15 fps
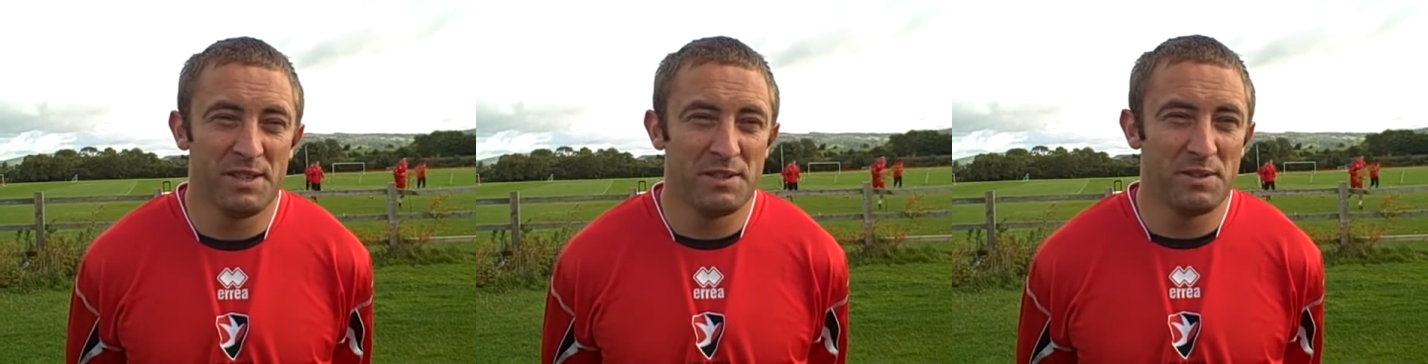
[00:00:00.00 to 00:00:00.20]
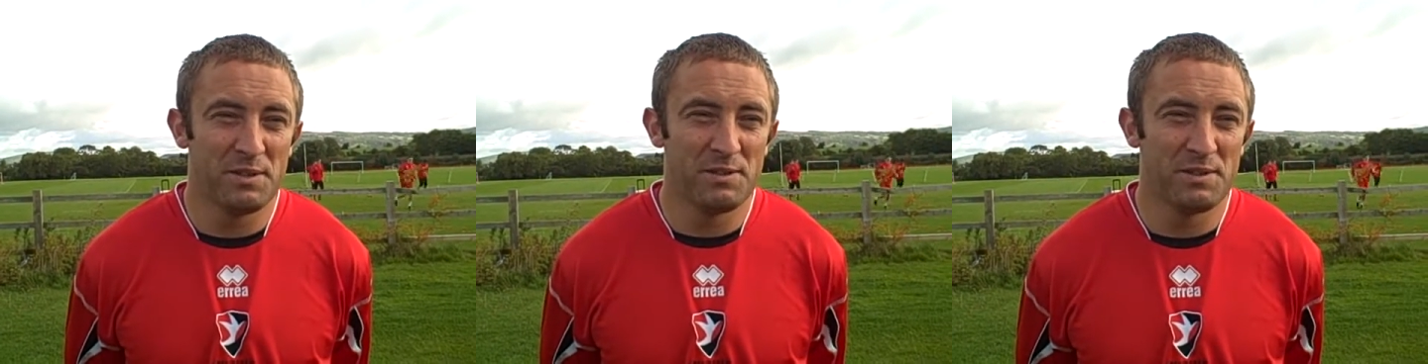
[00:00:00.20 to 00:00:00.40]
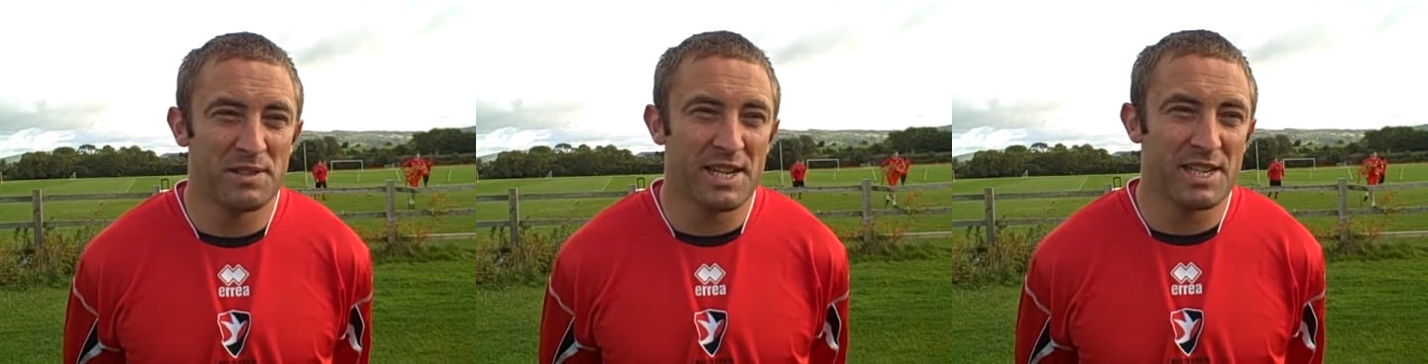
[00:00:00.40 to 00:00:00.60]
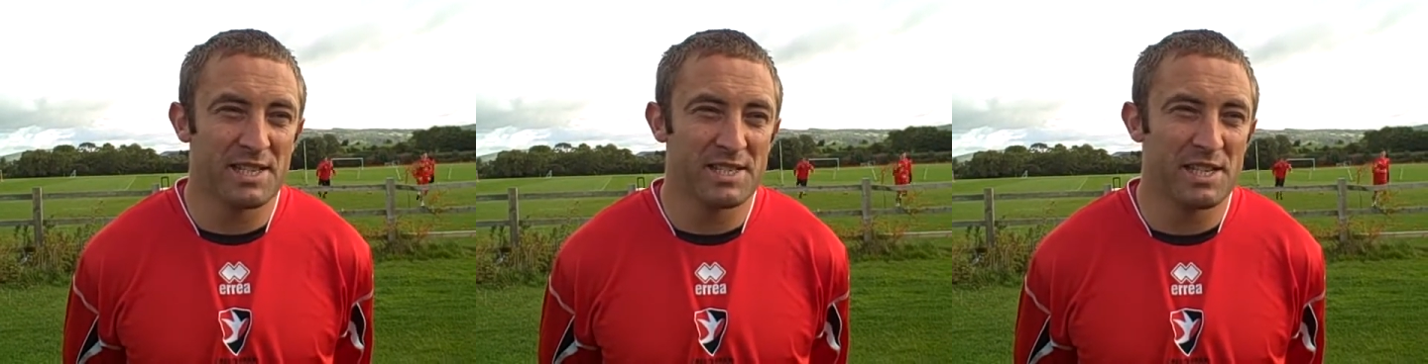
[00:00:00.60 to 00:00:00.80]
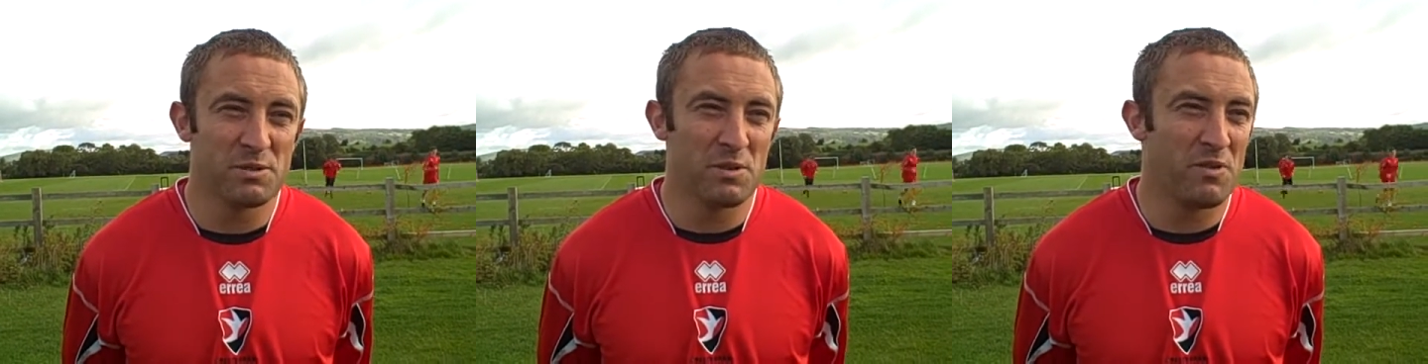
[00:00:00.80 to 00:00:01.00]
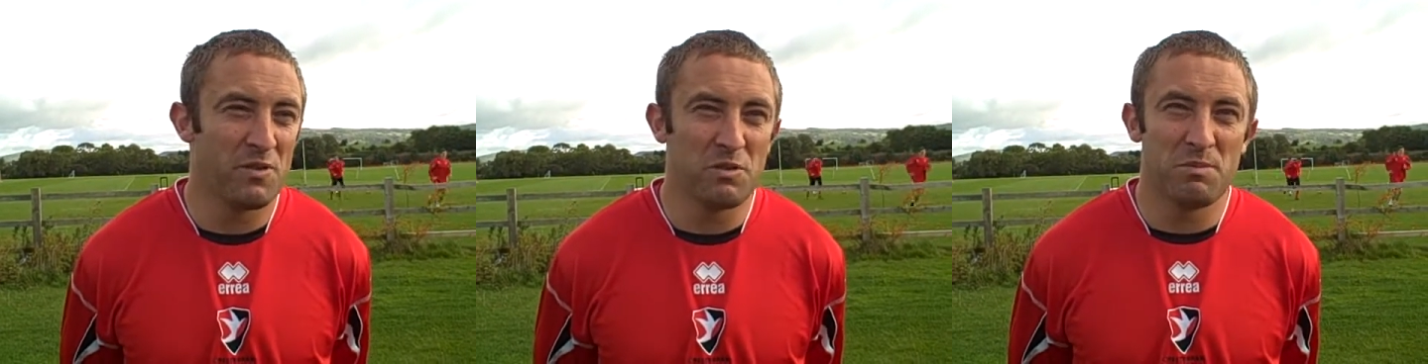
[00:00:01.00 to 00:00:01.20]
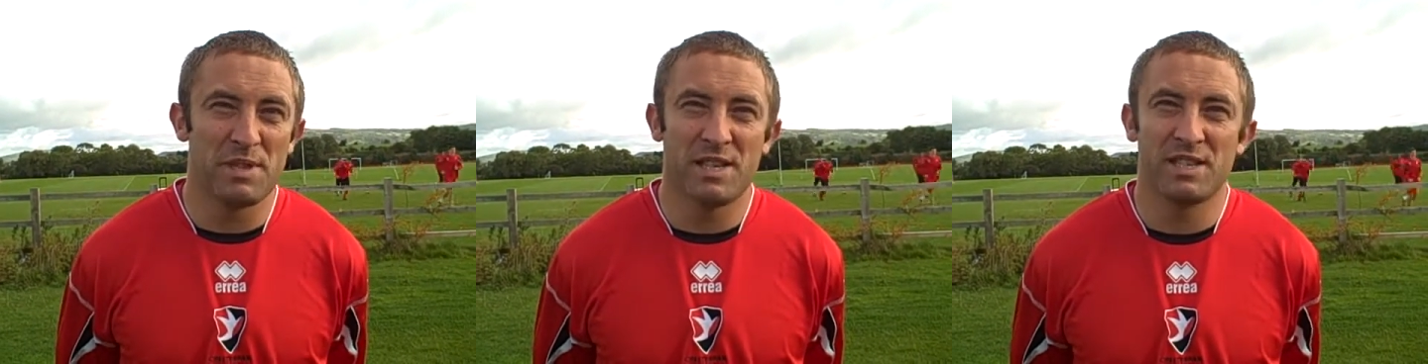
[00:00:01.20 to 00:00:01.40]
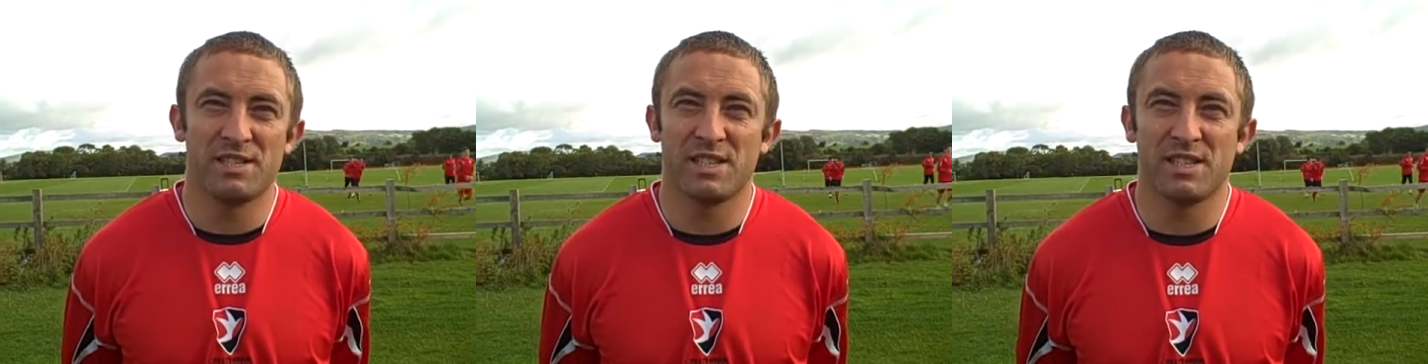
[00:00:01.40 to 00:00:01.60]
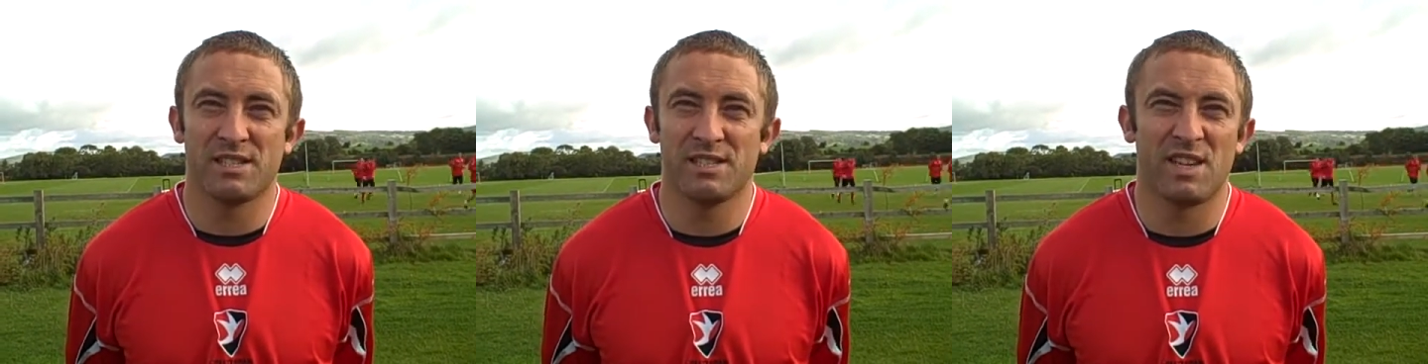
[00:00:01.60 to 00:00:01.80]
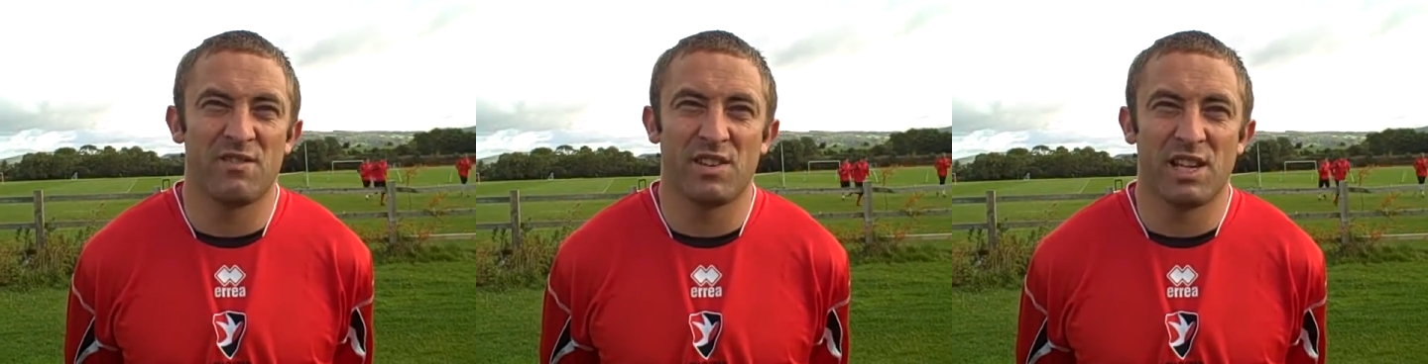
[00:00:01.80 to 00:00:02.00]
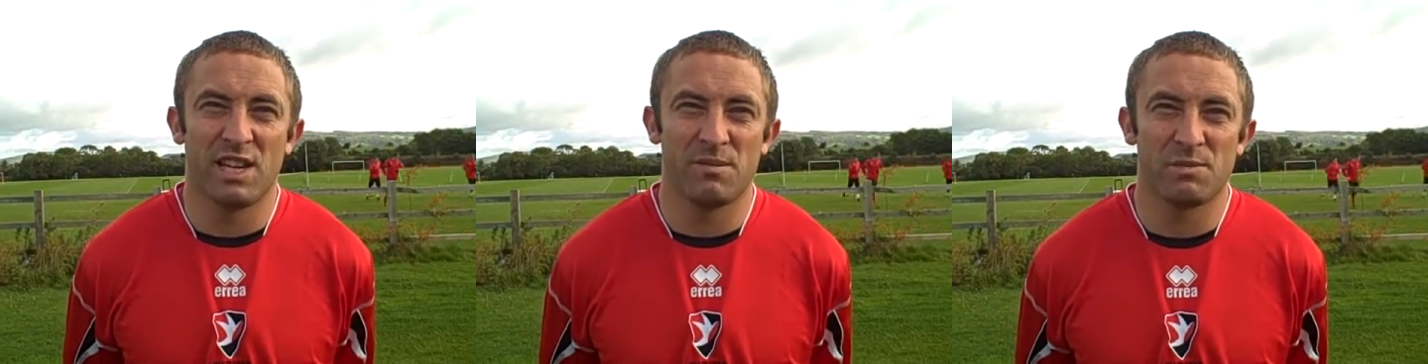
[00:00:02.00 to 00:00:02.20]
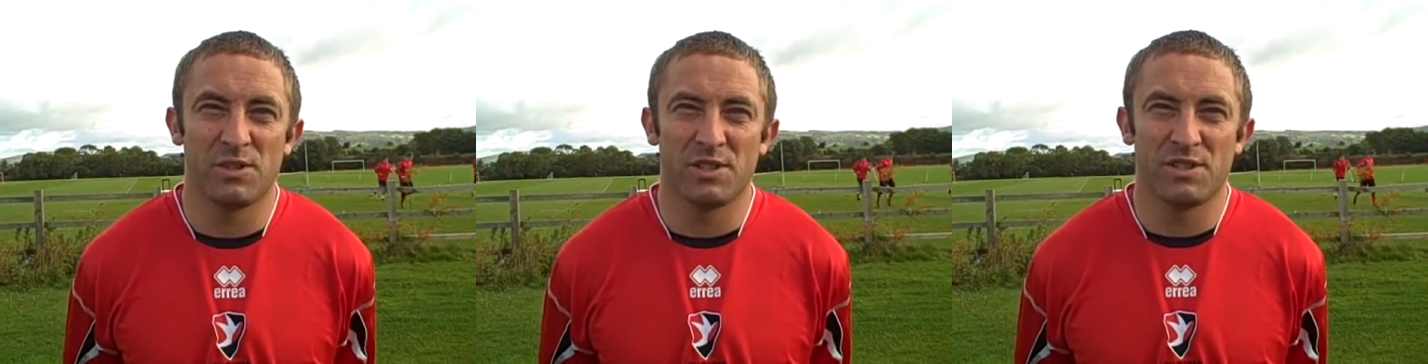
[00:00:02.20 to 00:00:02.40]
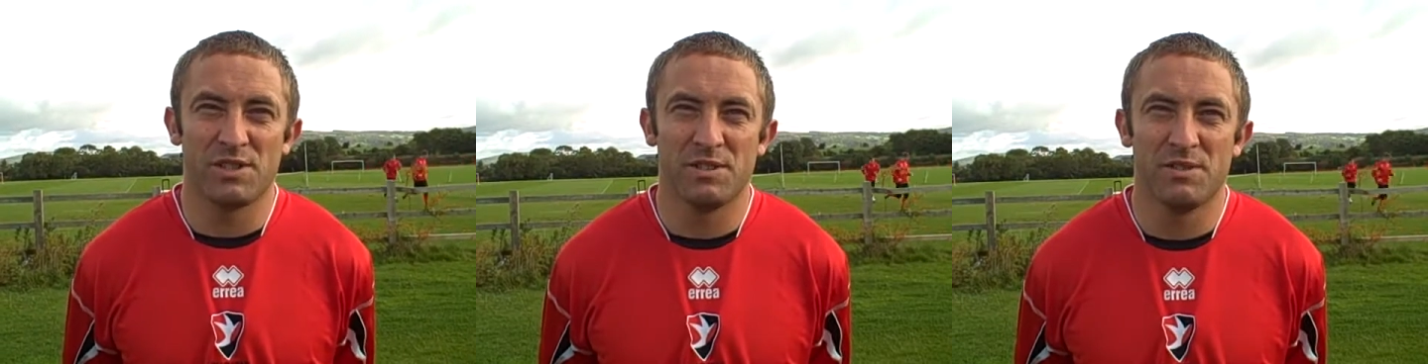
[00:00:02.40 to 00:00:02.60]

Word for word: You know, it's hard to say as well. I've only been here six, seven games, like so.